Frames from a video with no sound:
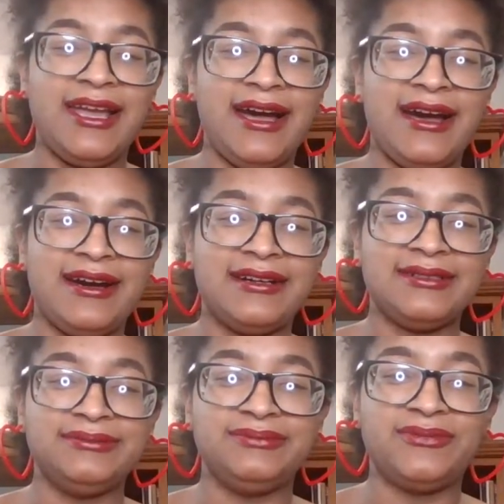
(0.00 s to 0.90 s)

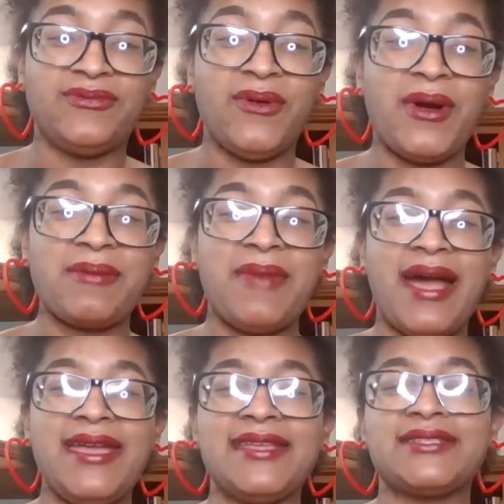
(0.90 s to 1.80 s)
for
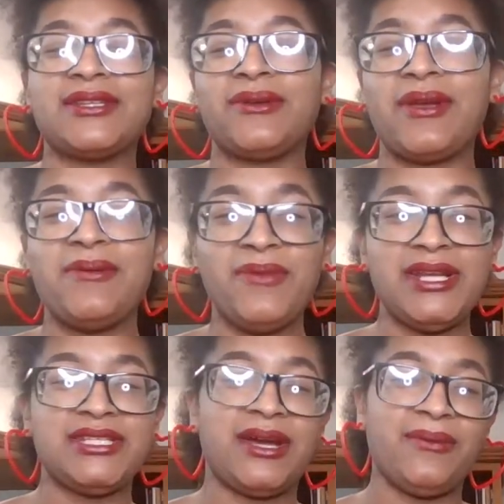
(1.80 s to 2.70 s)
my Instagram,
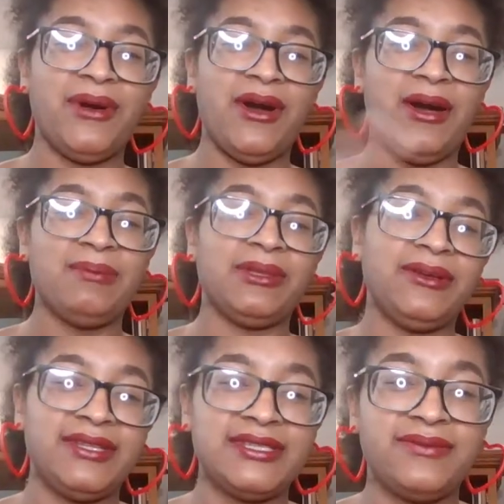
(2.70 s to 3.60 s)
which I will
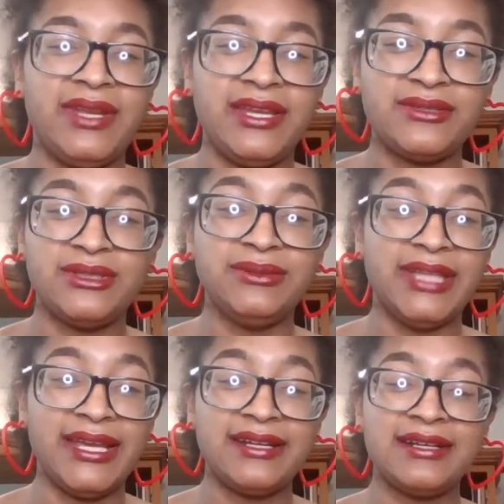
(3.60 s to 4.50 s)
upload this video to
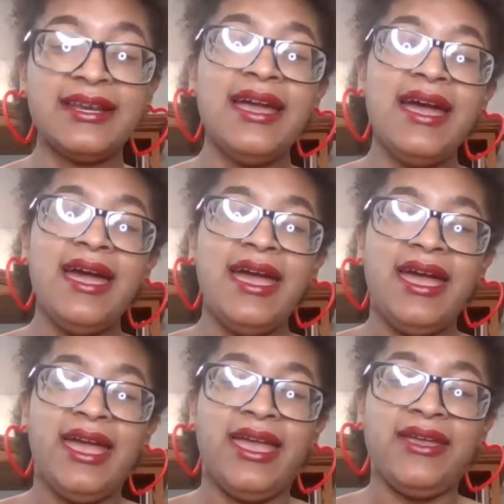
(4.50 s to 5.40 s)
later.
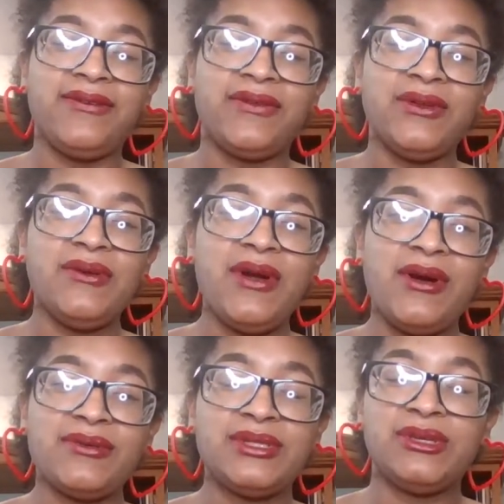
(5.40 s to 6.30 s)
If you
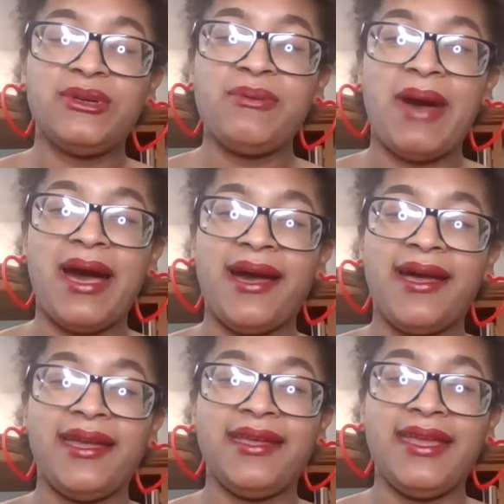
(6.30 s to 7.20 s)
go to
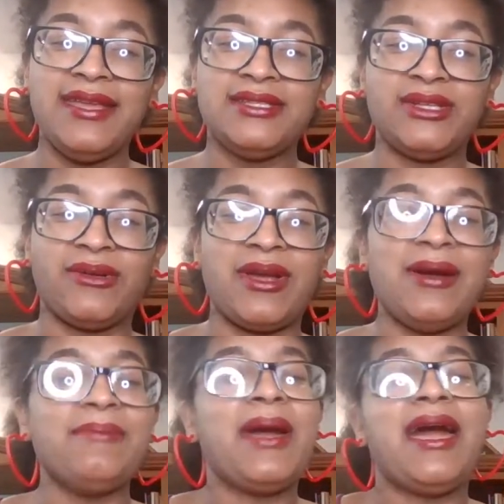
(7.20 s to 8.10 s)
my
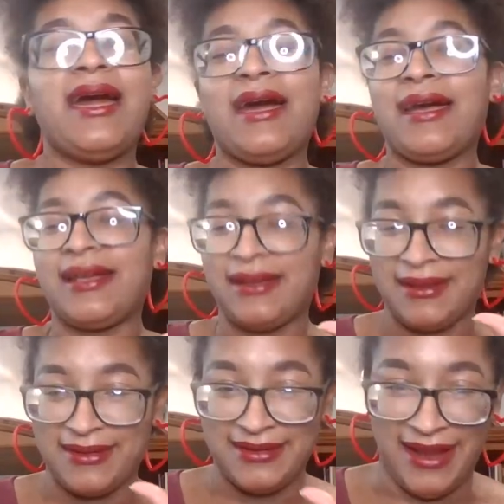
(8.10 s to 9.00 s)
Instagram,
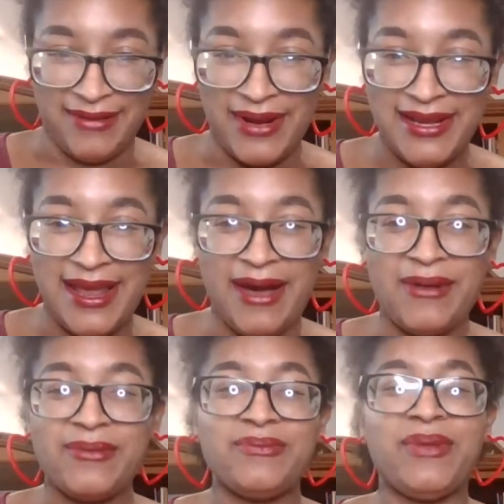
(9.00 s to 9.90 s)
not right
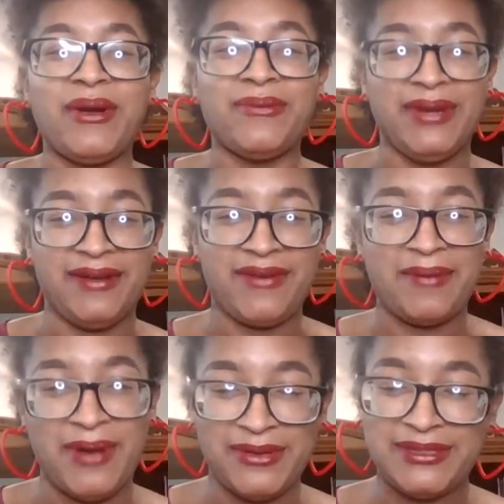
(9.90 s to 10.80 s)
now, but whenever
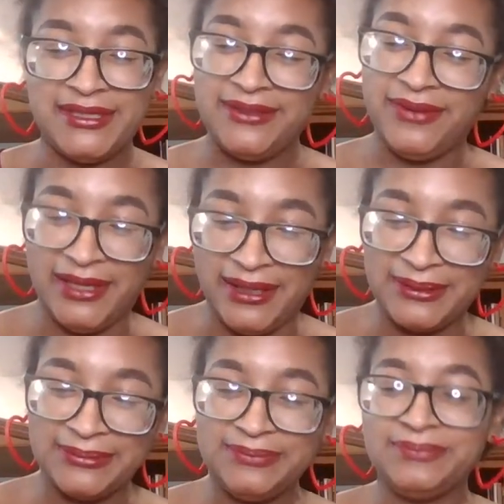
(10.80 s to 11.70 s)
I post this video,